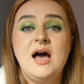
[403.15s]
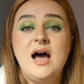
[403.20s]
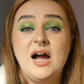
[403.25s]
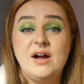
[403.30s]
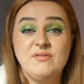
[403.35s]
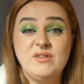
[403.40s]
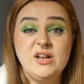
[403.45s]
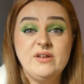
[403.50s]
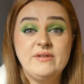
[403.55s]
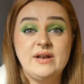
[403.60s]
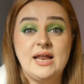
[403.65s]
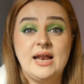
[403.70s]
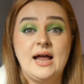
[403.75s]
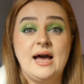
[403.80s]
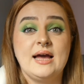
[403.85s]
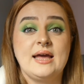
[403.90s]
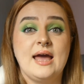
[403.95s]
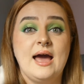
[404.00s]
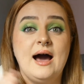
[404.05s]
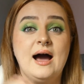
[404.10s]
I really
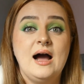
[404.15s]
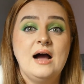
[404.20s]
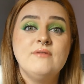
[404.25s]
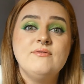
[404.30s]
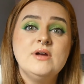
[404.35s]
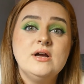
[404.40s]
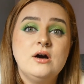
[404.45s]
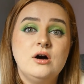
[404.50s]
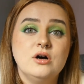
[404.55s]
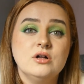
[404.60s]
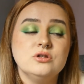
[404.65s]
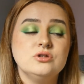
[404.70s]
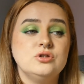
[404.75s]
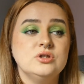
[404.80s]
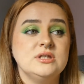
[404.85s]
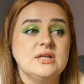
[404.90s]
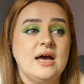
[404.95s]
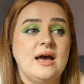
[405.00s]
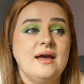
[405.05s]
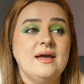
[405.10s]
like it. I have it on
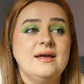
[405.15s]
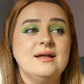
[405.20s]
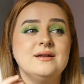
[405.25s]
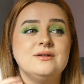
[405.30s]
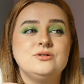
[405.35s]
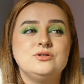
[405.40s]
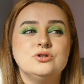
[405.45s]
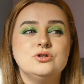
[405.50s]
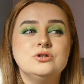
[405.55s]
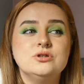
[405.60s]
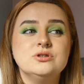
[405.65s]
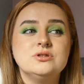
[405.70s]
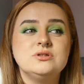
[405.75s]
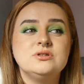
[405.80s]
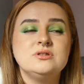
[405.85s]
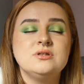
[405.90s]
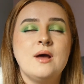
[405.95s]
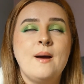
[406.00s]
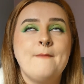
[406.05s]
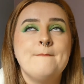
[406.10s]
today. It does